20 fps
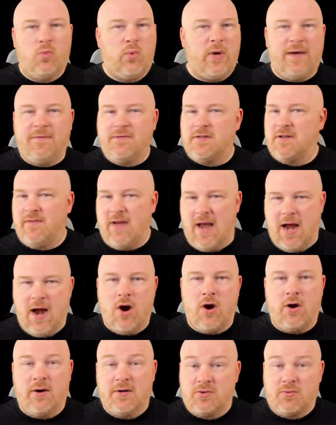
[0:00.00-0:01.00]
weaves of
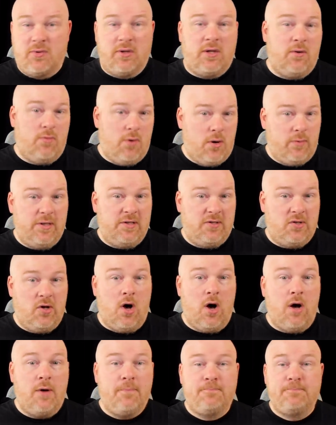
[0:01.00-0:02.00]
air is really what we
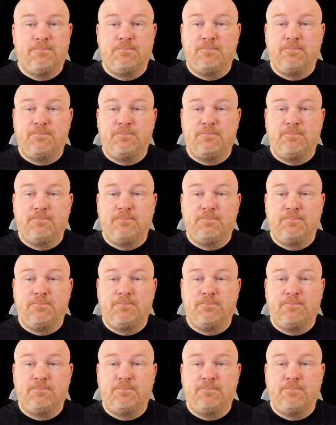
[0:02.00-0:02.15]
saw.